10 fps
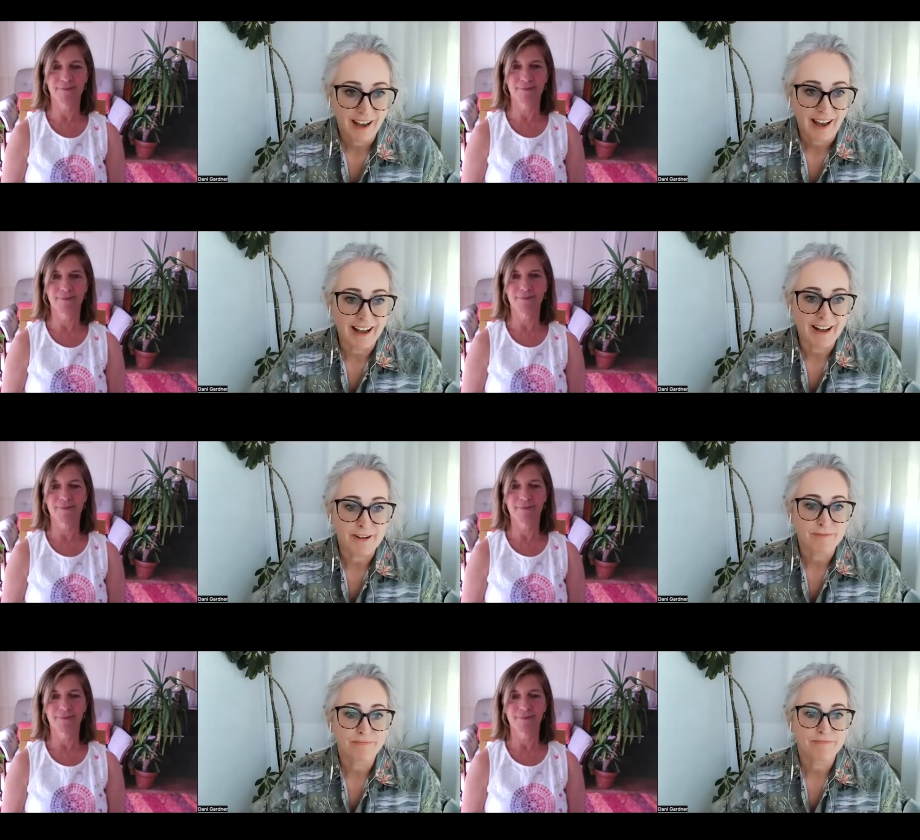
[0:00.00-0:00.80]

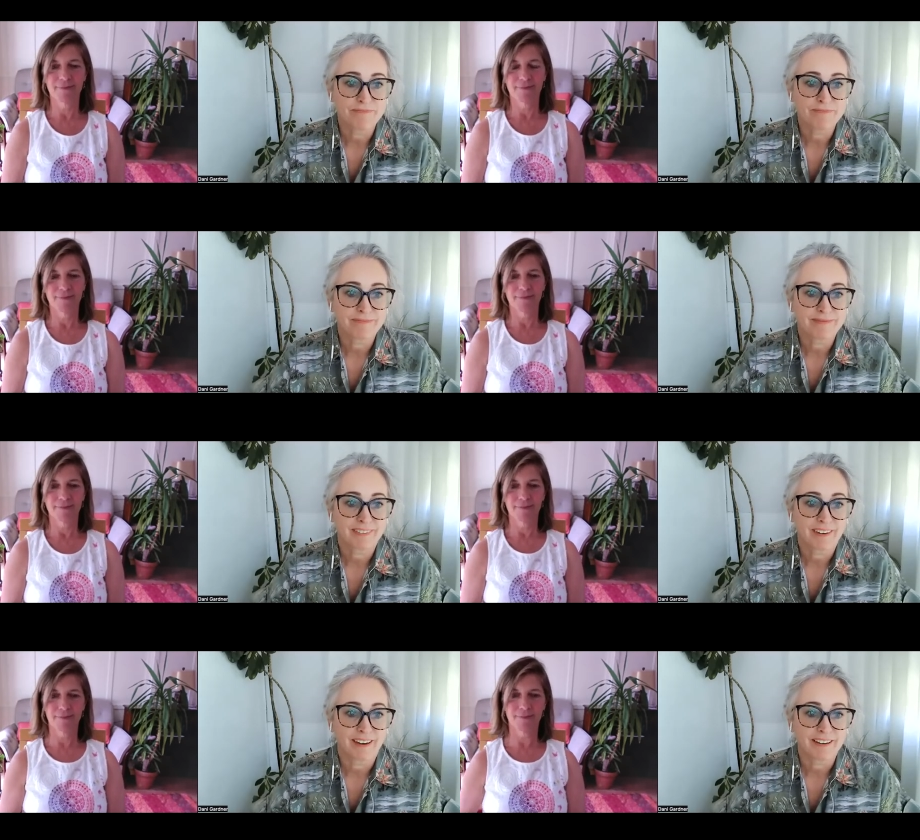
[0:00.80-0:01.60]
Speaker 1: Um,
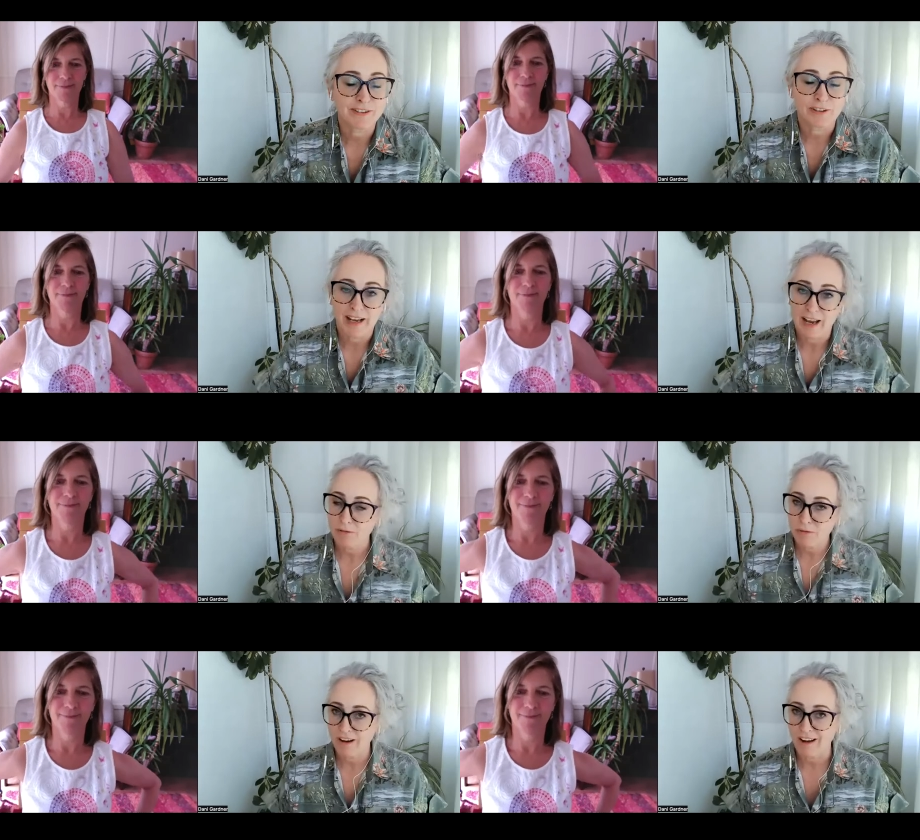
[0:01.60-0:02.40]
so, now
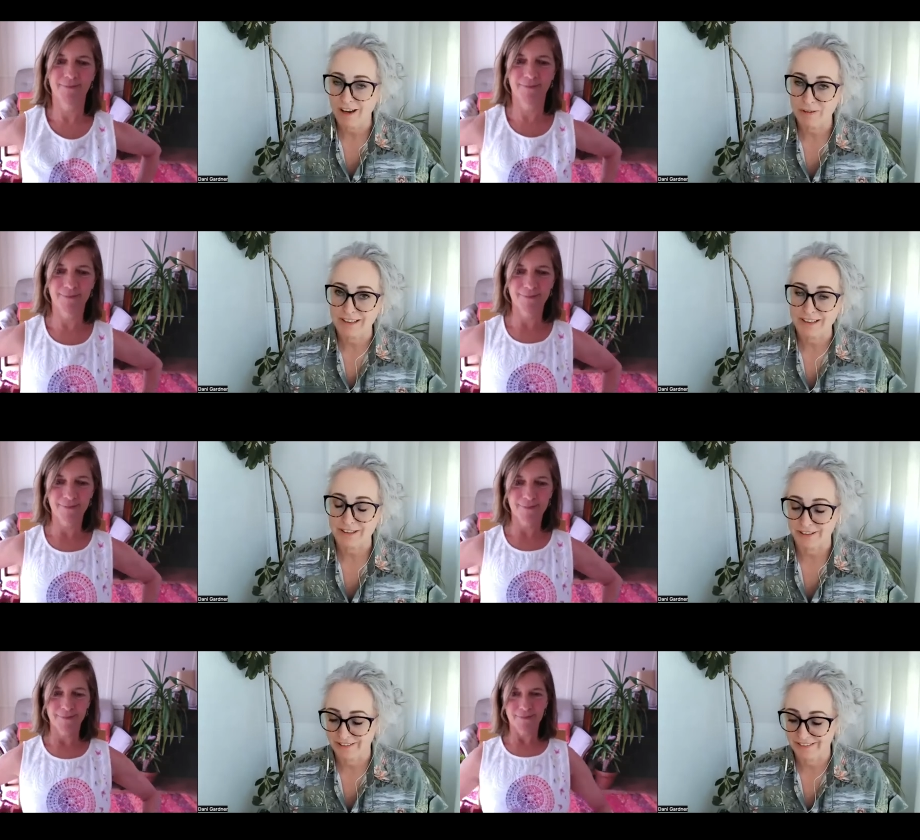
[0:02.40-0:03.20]
what I wanted
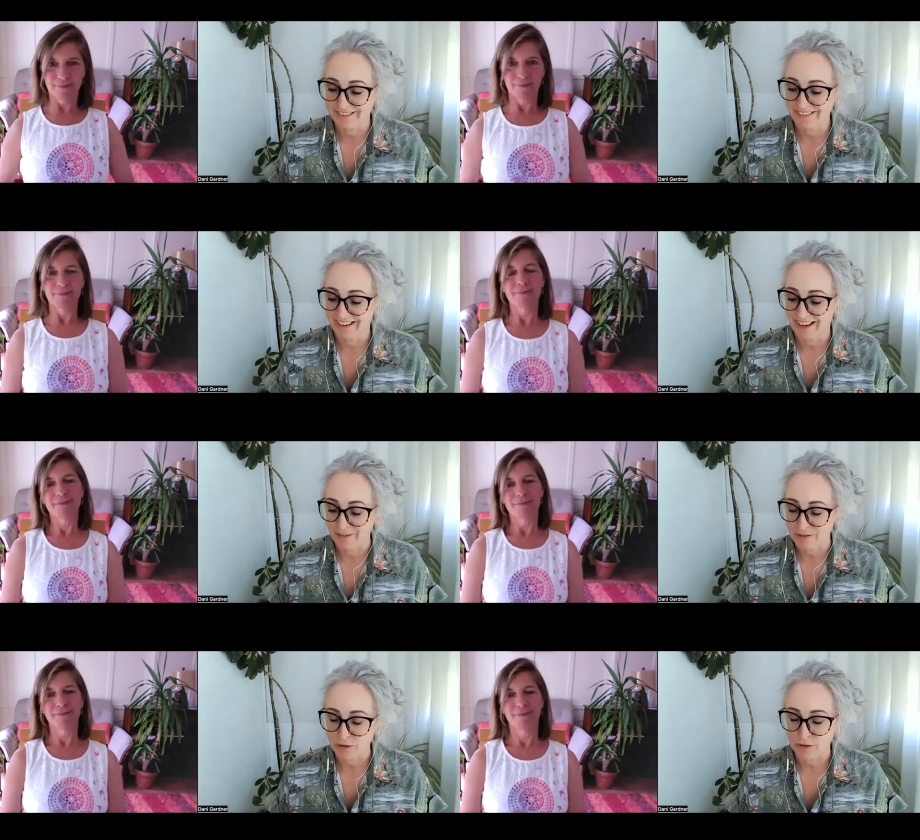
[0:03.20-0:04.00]
to
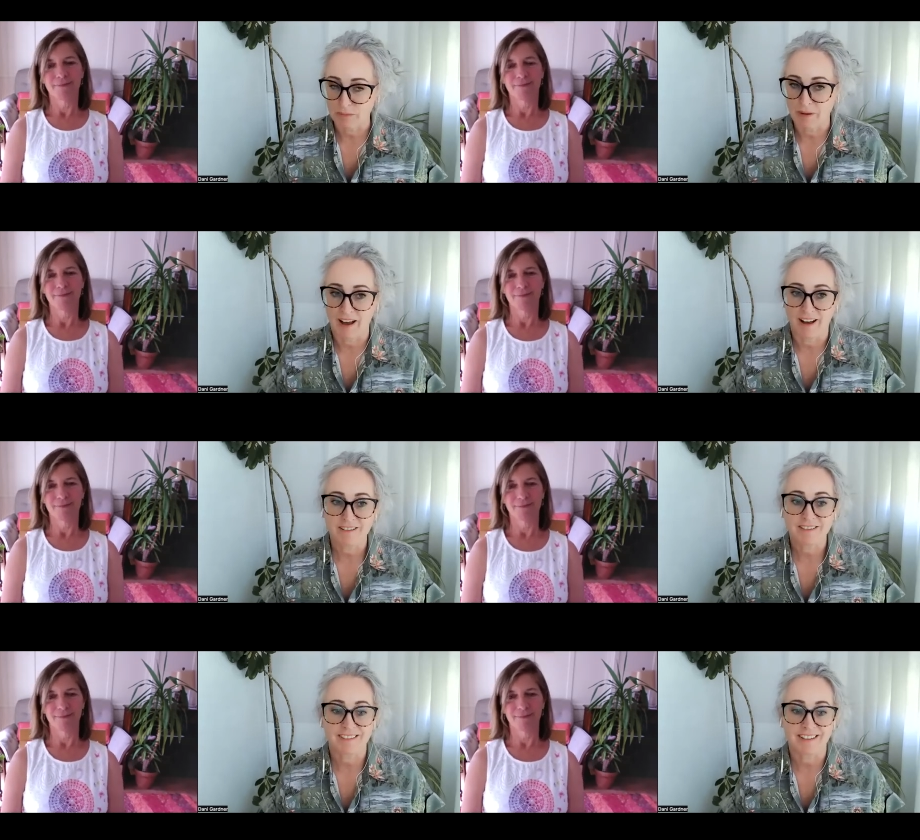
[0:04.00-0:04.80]
um, talk
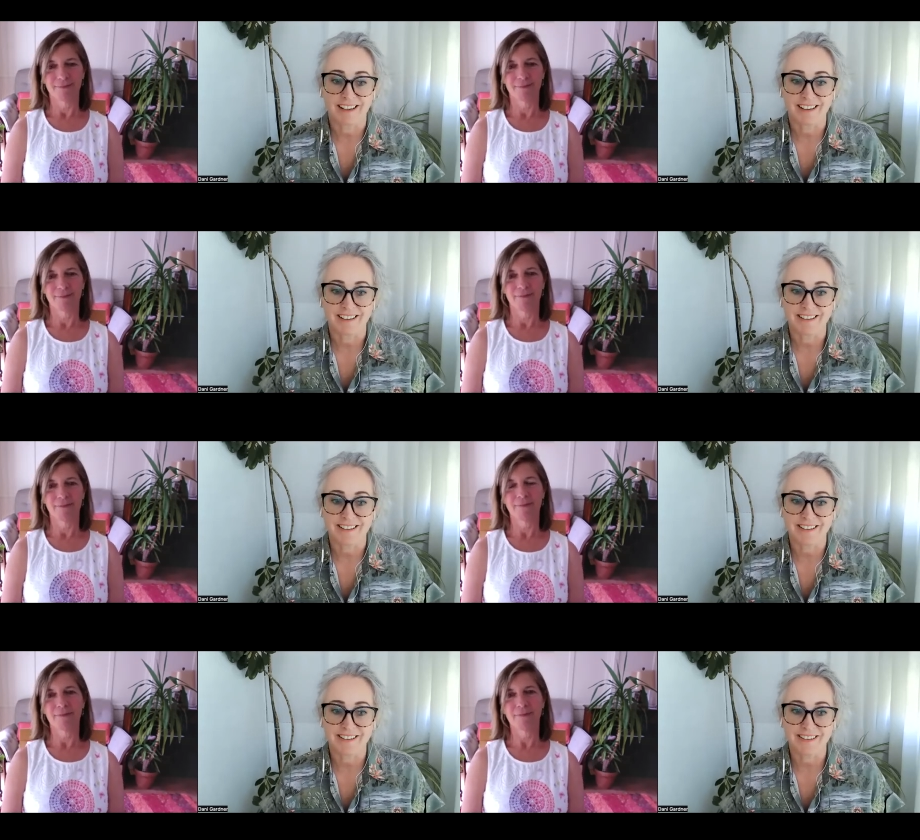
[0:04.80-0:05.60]
about
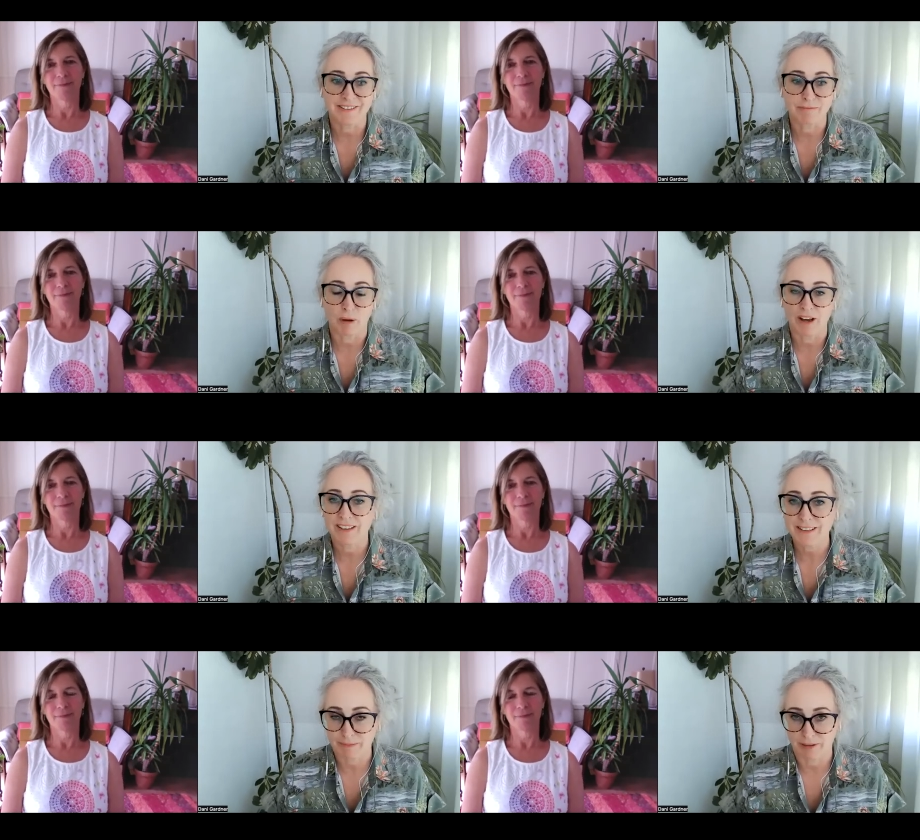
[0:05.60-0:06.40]
is my
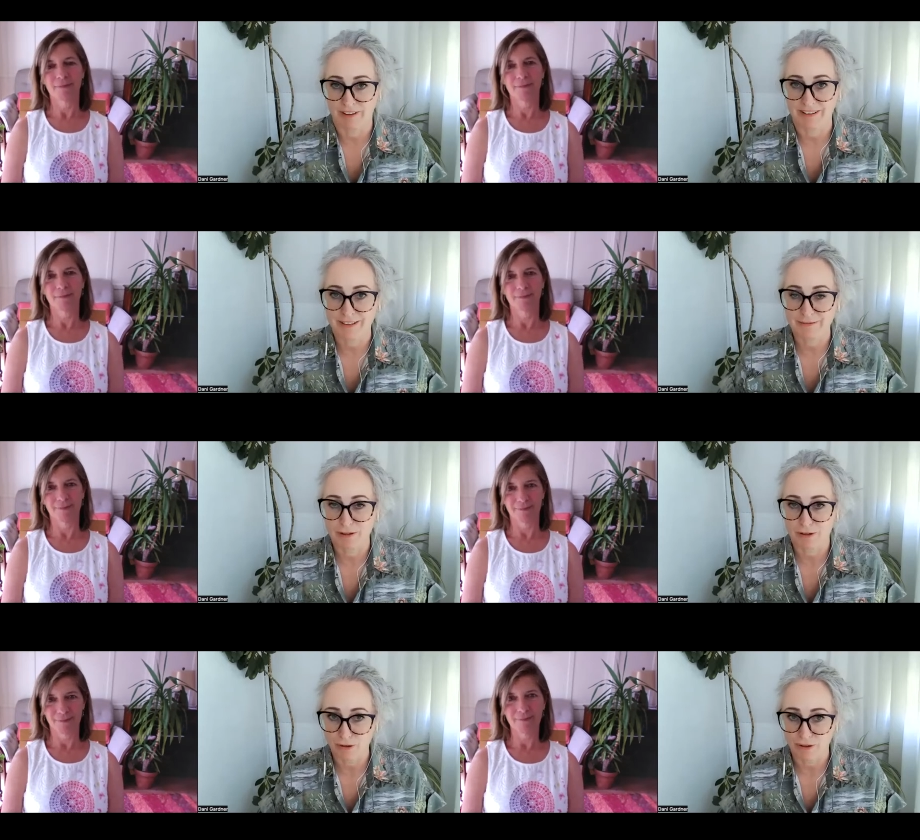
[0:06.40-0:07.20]
experience of
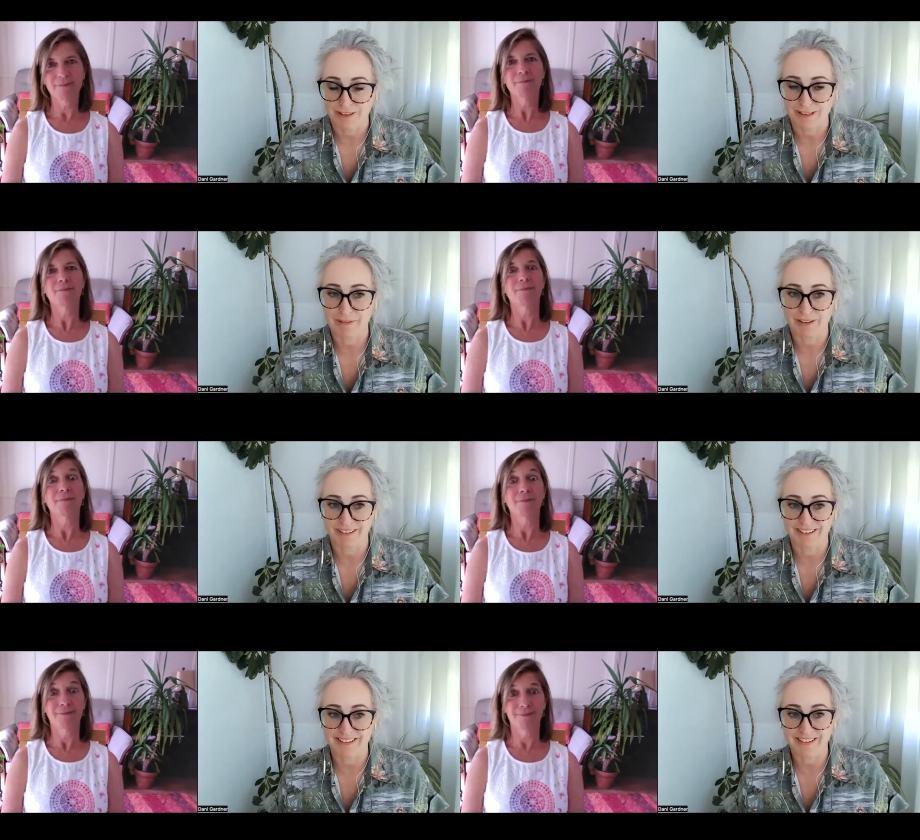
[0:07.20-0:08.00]
your course
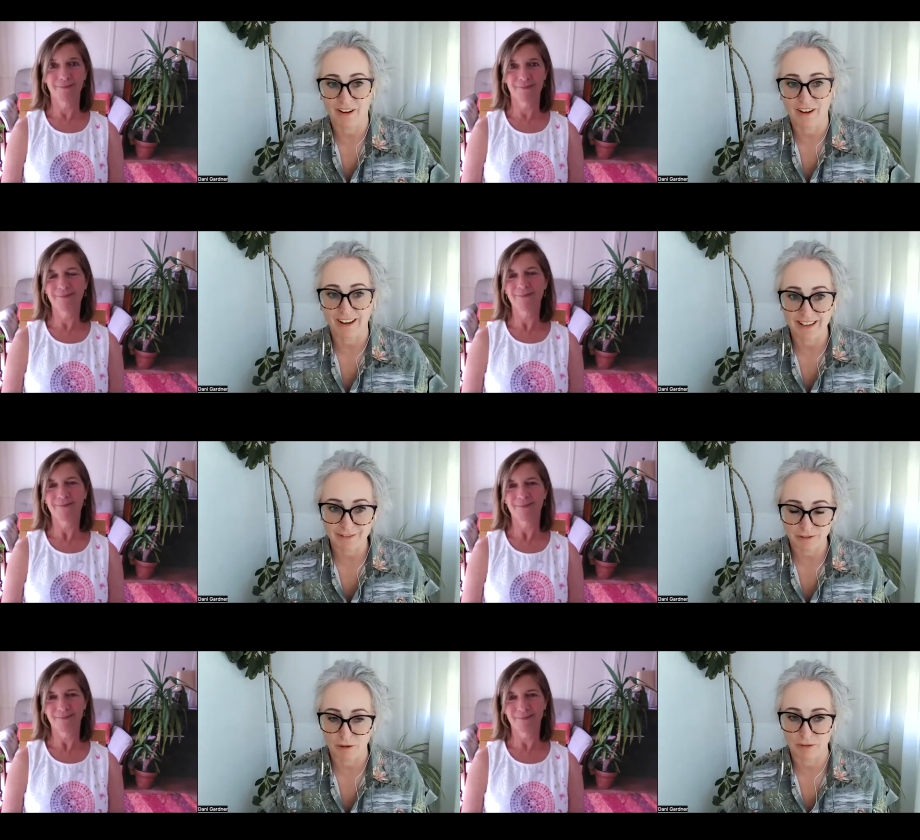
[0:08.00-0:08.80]
because I
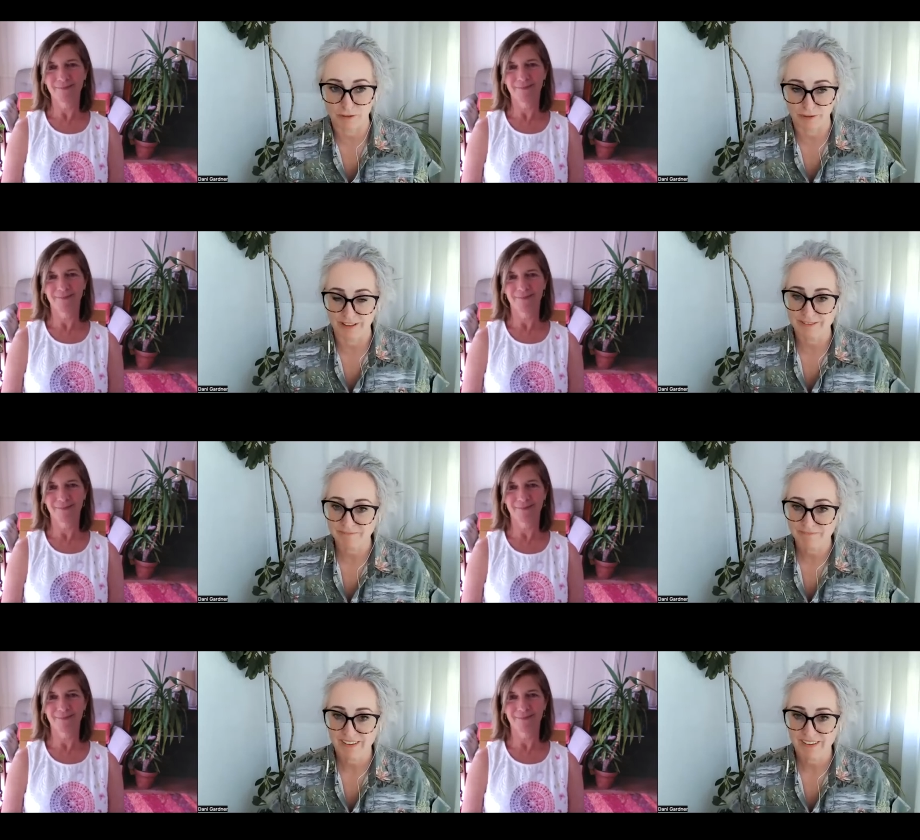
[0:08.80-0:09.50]
have gone through it